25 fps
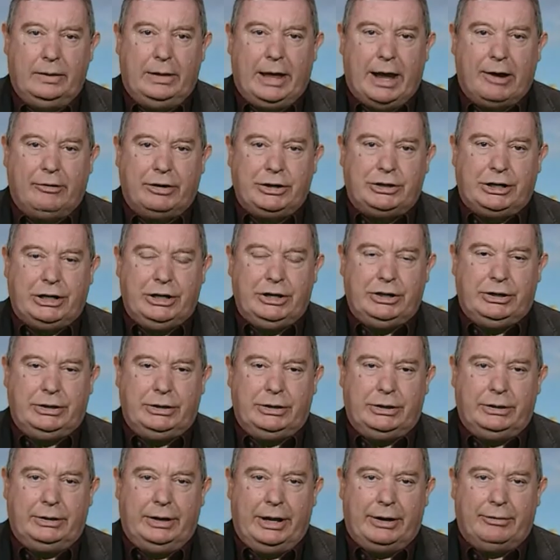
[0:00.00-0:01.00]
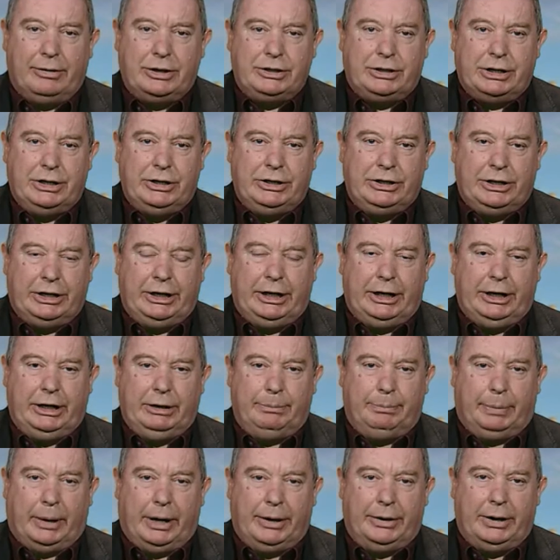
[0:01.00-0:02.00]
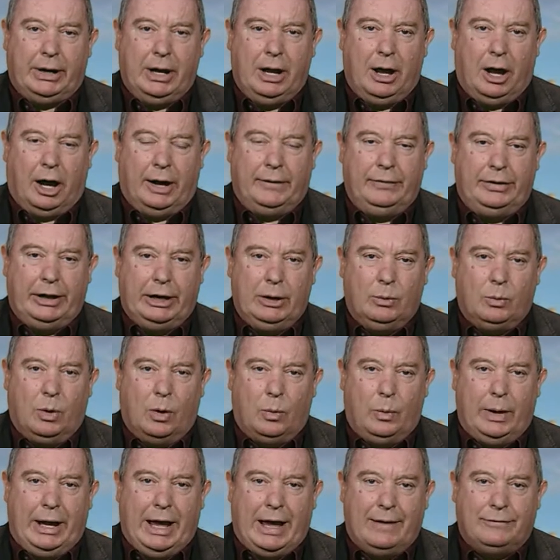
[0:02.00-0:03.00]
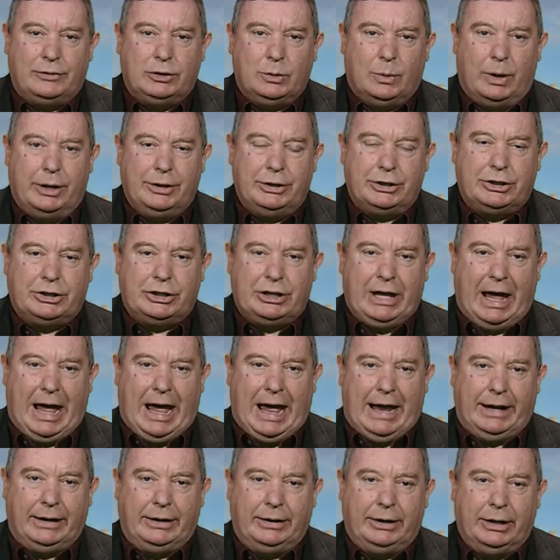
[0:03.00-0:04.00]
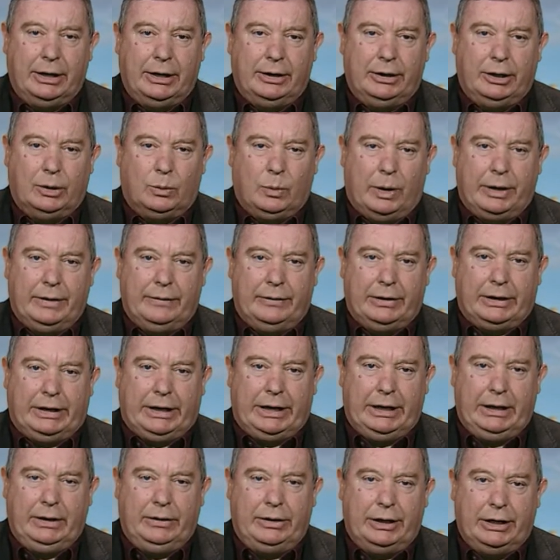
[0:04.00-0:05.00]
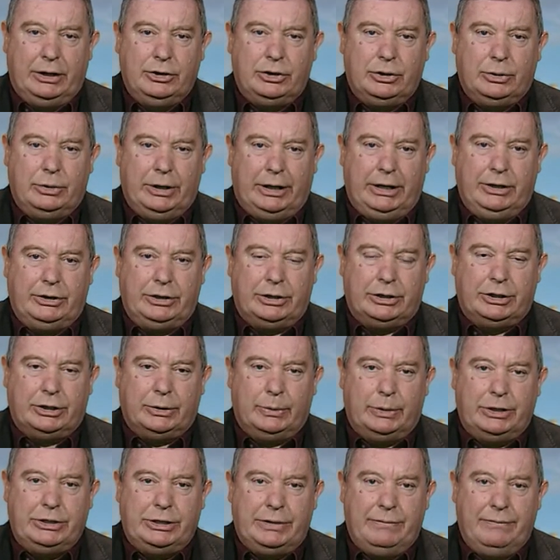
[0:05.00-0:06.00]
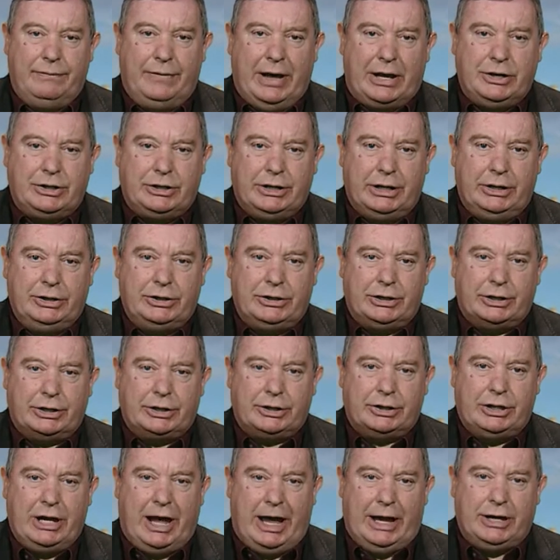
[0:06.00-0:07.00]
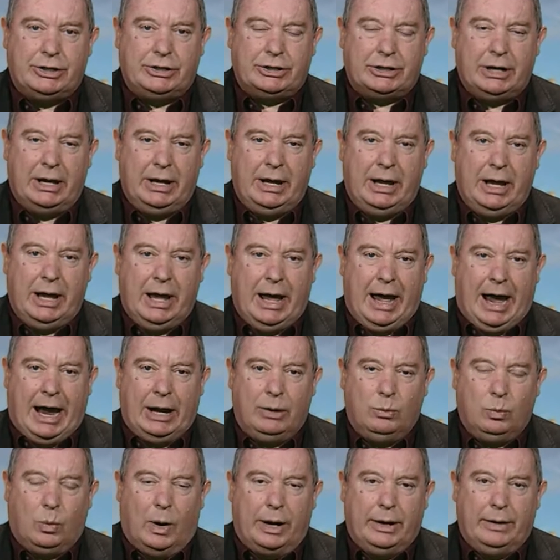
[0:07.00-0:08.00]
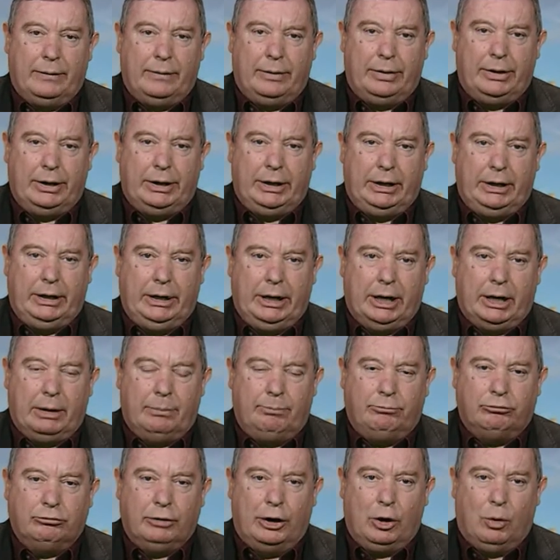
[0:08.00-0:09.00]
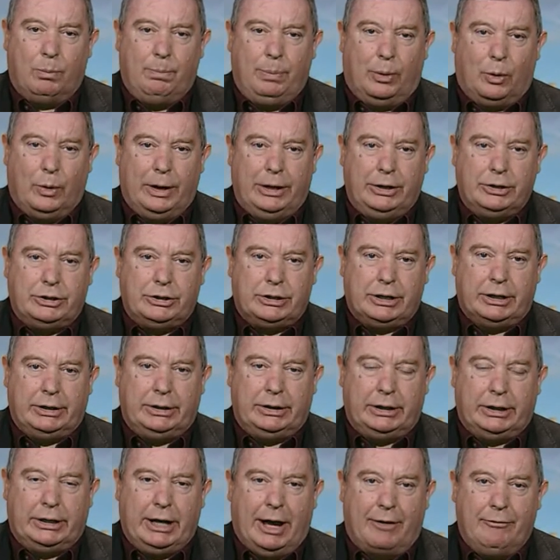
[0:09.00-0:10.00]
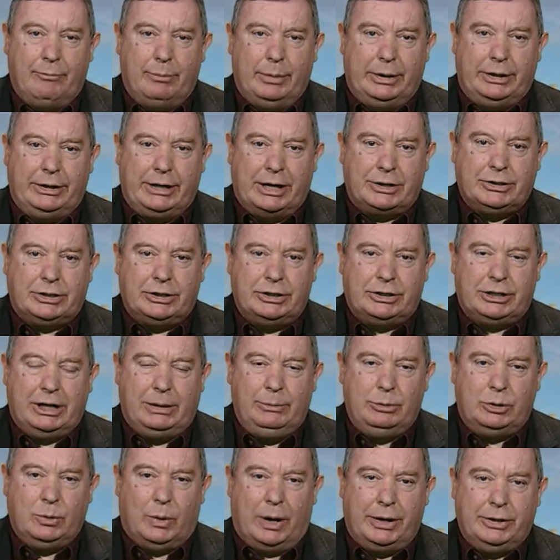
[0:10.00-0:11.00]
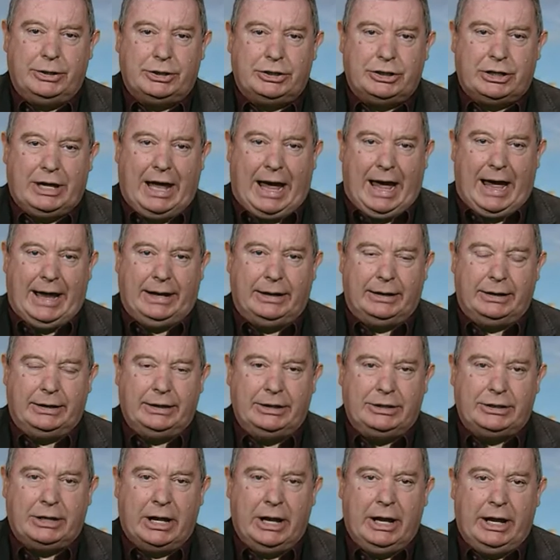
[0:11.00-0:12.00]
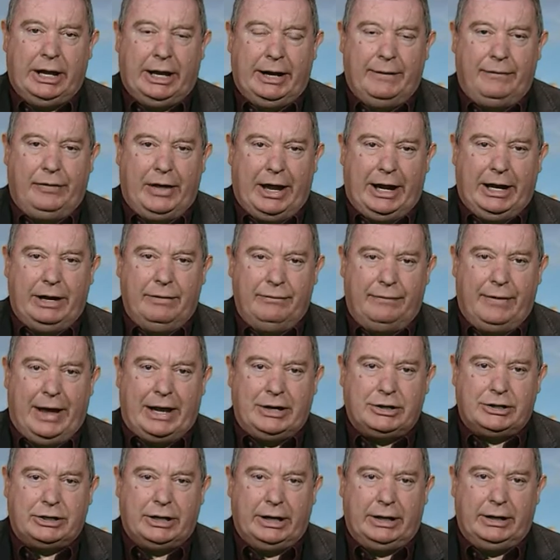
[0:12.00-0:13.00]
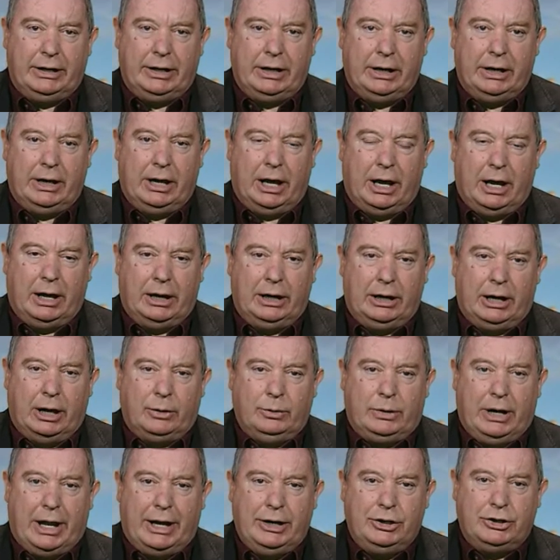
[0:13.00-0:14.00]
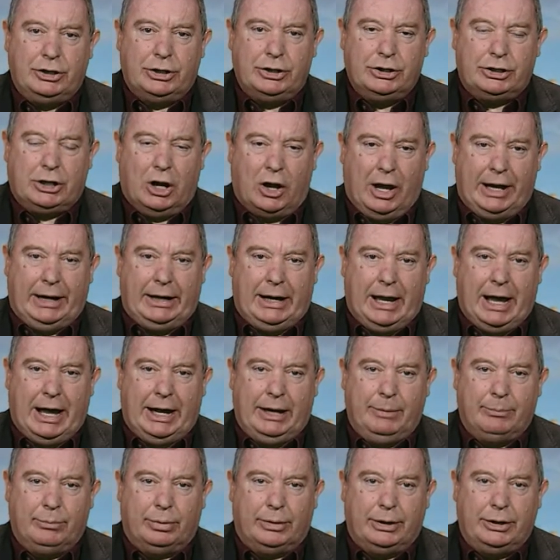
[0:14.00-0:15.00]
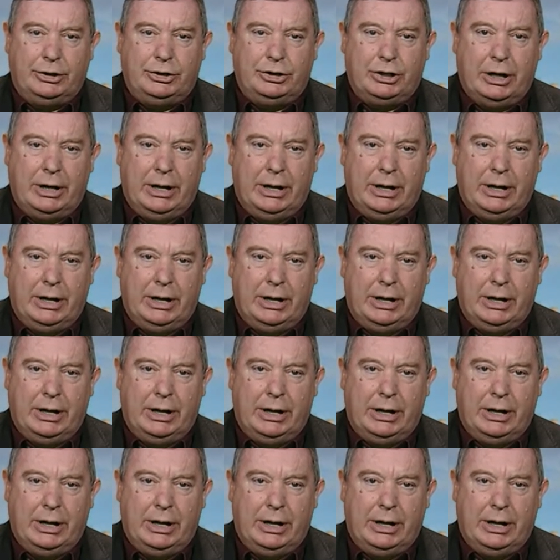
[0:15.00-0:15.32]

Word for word: There is indeed, but I think what we have to understand that one of the key things you need to do is invest in success. And one of the real points that the government doesn't seem to understand is if they invest in locations like Cambridge,